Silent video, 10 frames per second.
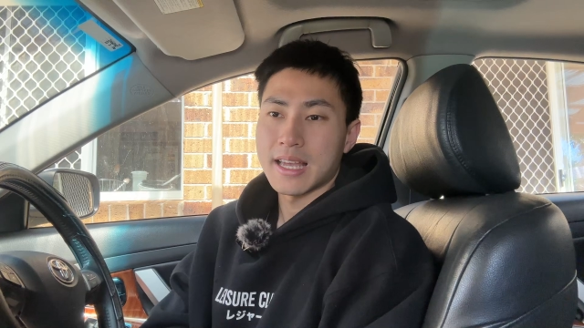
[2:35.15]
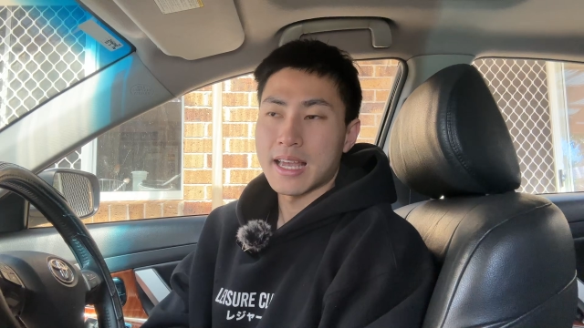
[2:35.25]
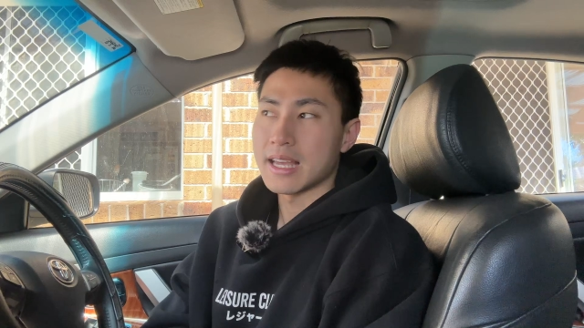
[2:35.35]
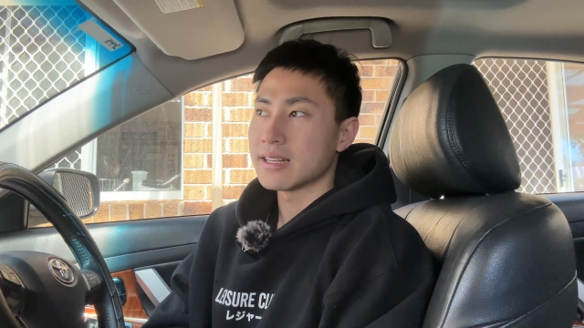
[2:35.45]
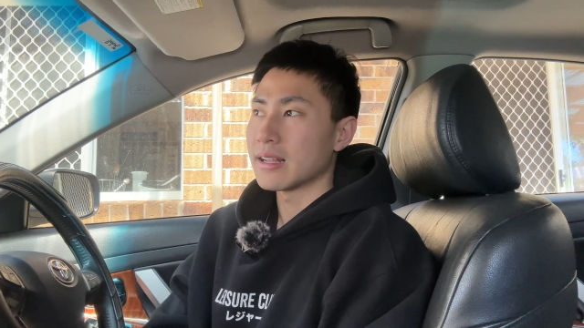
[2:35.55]

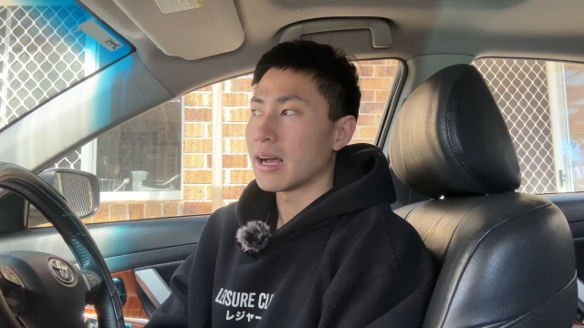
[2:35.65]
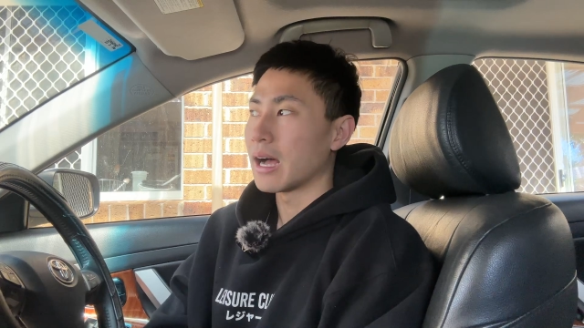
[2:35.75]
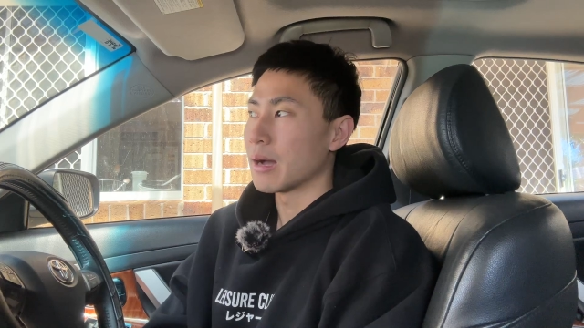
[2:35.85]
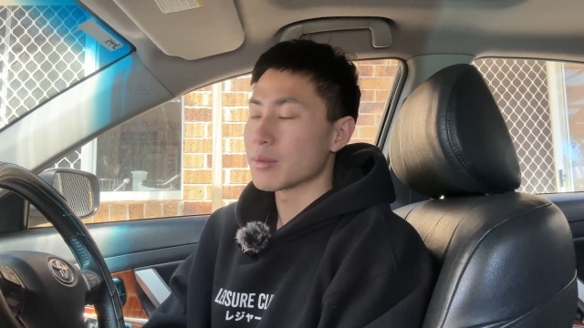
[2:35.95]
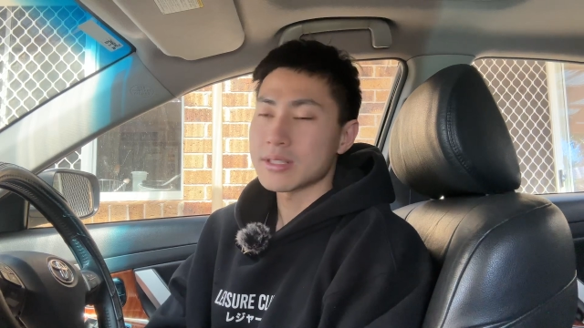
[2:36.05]
And
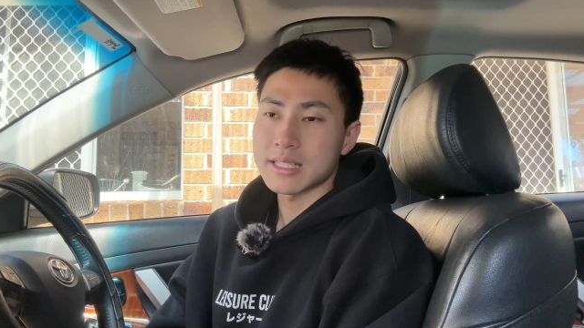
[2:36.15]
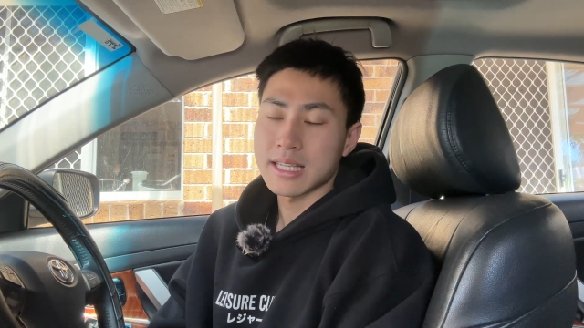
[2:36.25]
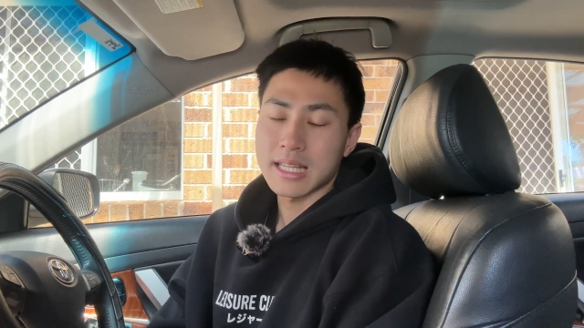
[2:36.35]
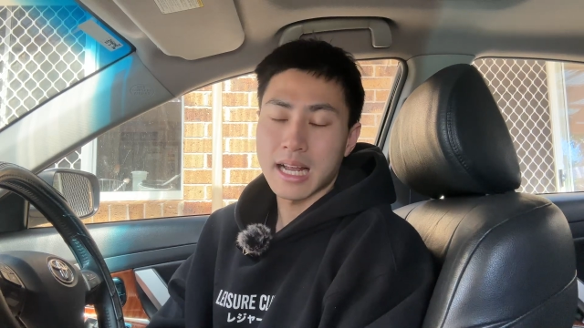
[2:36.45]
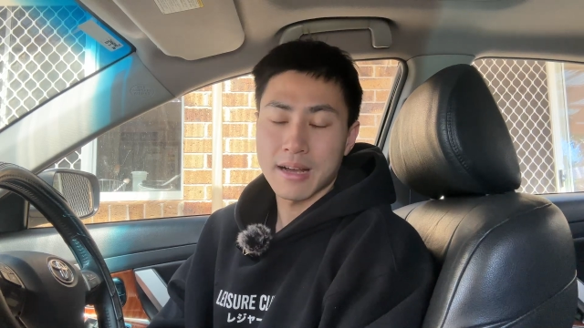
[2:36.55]
I'm not
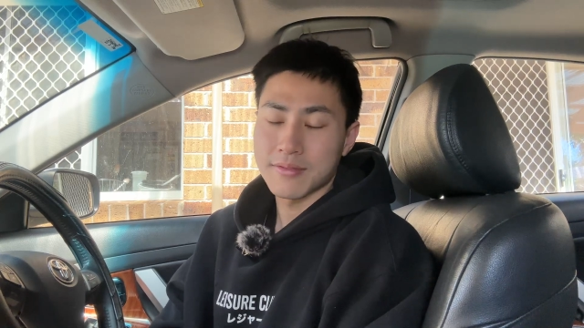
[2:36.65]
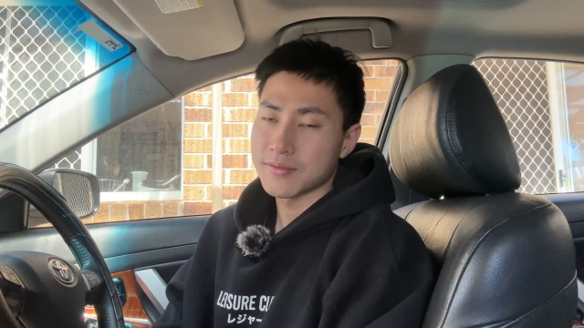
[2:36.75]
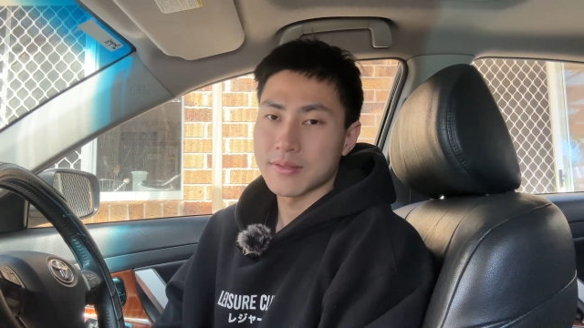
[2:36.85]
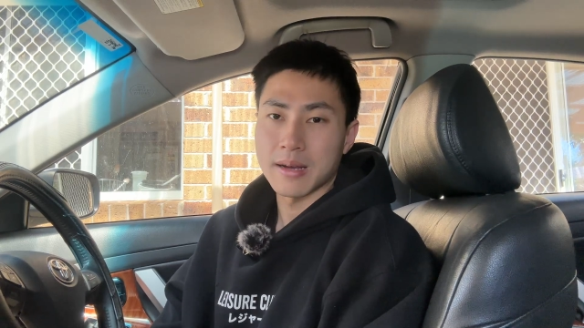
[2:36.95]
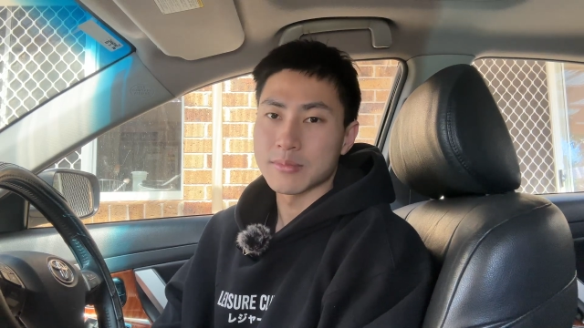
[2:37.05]
saying that
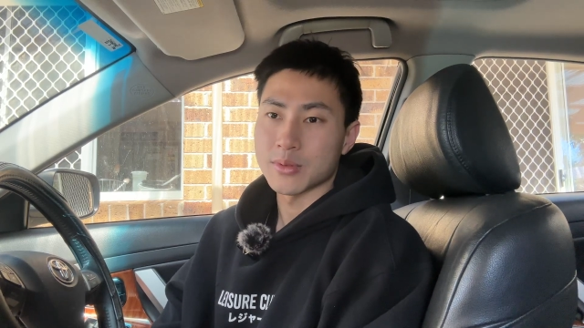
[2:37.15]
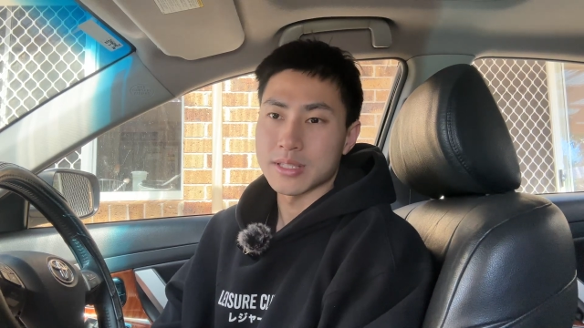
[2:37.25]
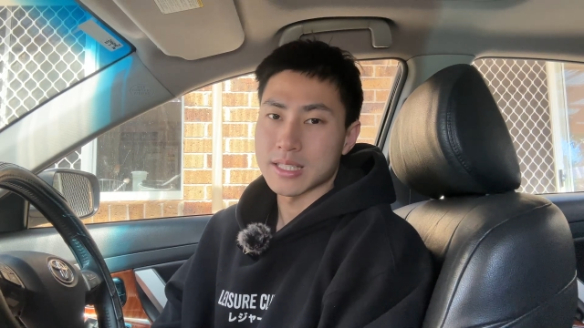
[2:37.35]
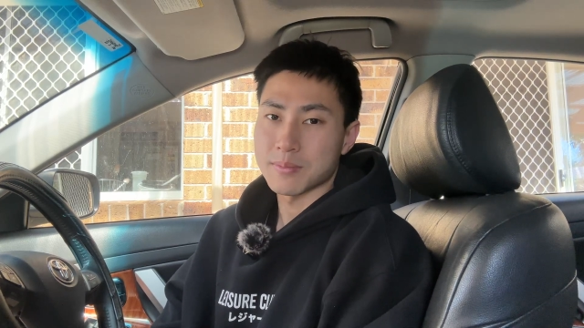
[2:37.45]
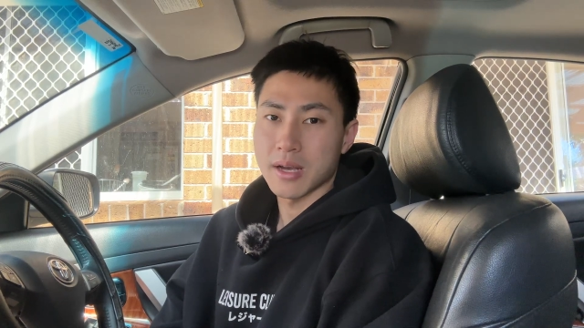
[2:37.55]
I'm doing
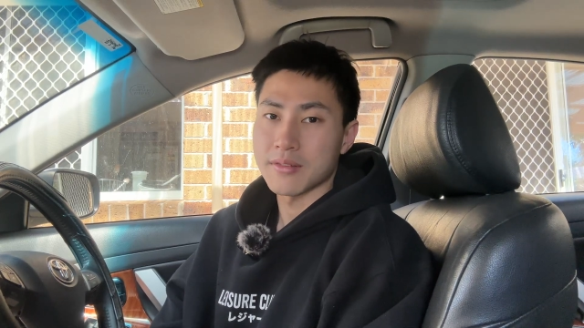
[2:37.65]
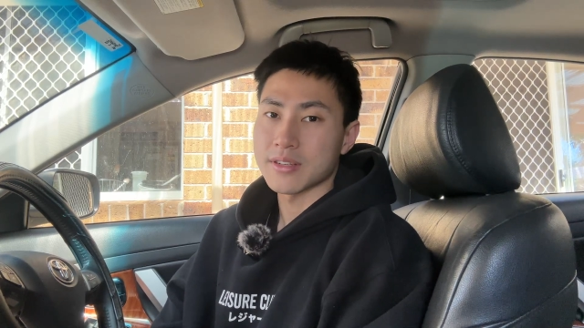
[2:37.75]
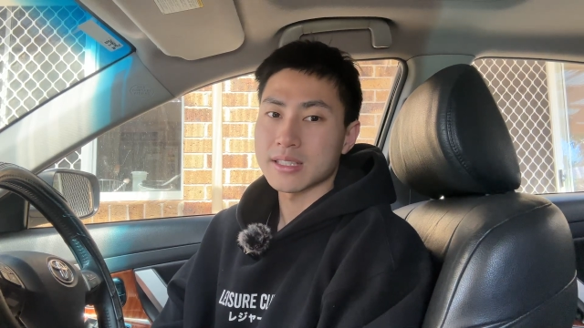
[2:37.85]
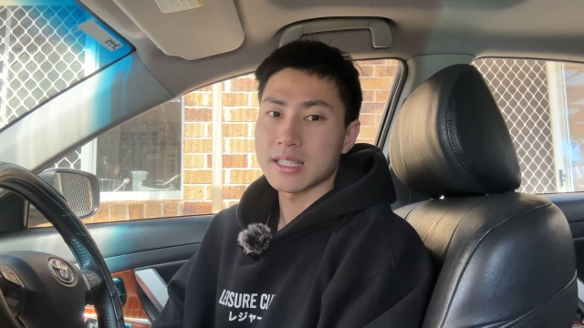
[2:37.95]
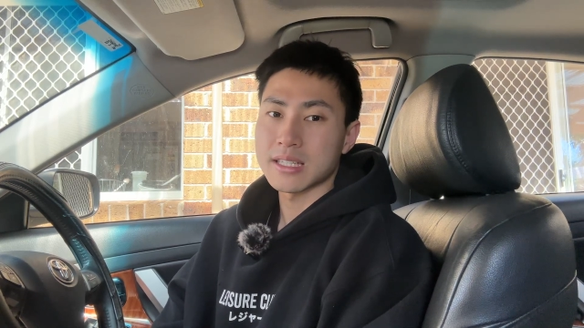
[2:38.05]
this
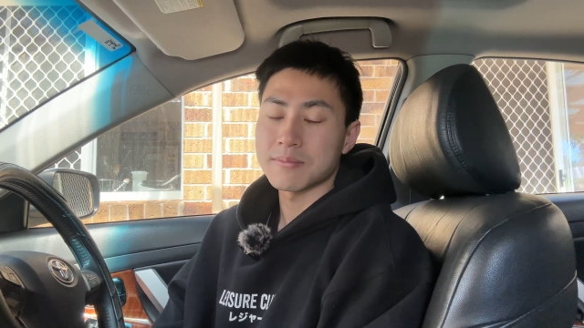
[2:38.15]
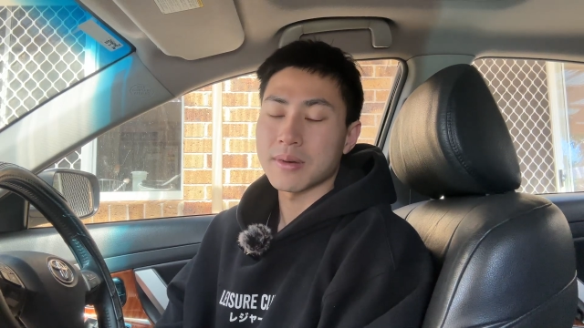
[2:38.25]
perfectly,